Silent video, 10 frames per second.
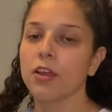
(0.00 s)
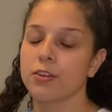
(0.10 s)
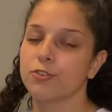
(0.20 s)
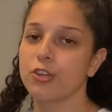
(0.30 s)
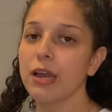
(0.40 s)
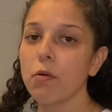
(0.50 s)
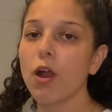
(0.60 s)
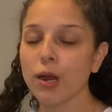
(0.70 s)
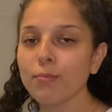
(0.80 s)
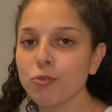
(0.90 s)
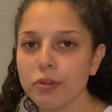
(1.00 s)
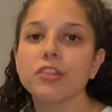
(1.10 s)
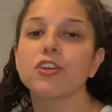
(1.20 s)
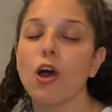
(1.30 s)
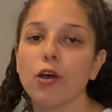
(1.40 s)
So now armed with
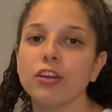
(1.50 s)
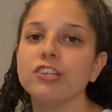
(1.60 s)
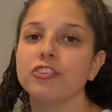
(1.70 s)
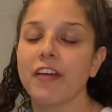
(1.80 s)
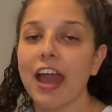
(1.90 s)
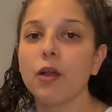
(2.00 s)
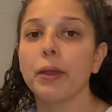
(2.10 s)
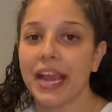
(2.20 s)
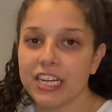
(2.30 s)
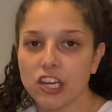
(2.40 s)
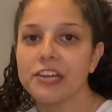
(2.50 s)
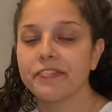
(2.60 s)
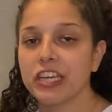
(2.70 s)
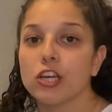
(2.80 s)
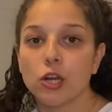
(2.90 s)
the knowledge of how
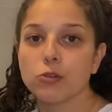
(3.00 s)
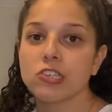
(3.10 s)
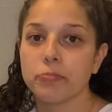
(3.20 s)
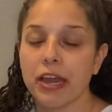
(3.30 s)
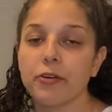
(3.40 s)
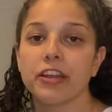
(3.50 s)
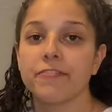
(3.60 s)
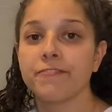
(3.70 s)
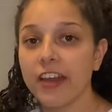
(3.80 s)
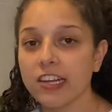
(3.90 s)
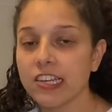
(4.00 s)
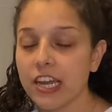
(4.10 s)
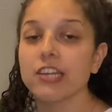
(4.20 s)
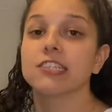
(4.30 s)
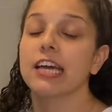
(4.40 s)
HIV goes about infecting
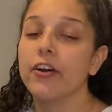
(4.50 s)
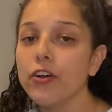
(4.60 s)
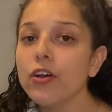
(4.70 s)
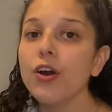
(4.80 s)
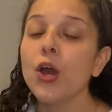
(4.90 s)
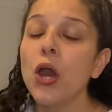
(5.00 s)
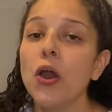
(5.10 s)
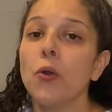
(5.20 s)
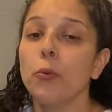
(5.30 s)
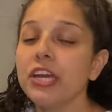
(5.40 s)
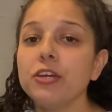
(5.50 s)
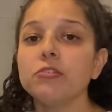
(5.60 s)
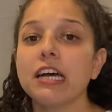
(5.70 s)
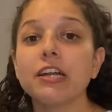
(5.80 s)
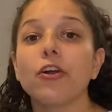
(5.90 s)
a cell, we use
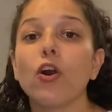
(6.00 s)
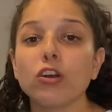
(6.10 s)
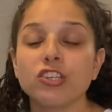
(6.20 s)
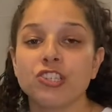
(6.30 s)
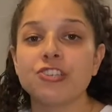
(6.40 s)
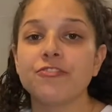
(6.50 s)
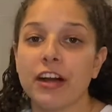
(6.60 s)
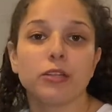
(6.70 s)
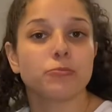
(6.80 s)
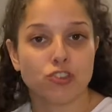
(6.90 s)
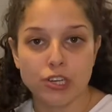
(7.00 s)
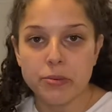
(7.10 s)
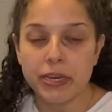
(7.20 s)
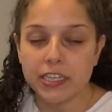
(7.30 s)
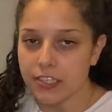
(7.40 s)
that knowledge to develop
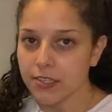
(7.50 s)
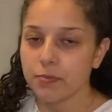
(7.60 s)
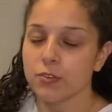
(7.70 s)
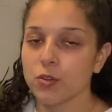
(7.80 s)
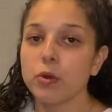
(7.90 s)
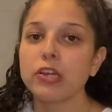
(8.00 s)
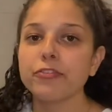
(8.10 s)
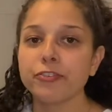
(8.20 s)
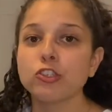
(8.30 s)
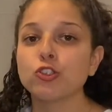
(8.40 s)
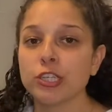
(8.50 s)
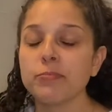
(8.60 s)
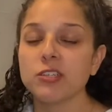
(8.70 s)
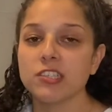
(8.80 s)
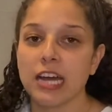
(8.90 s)
treatments. So one of the first
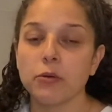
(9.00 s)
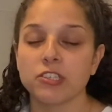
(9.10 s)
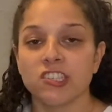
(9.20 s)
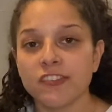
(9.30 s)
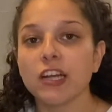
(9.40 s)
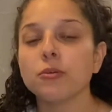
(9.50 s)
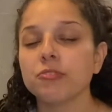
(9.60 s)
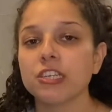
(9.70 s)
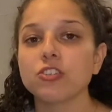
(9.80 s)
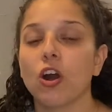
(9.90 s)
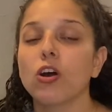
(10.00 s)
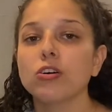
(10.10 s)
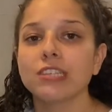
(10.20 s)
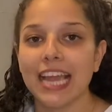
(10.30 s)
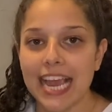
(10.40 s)
treatments that was developed is
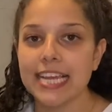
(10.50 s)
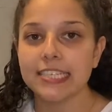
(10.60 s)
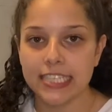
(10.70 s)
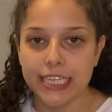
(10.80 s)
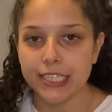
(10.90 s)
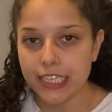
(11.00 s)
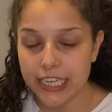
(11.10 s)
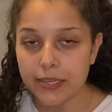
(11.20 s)
called AZT.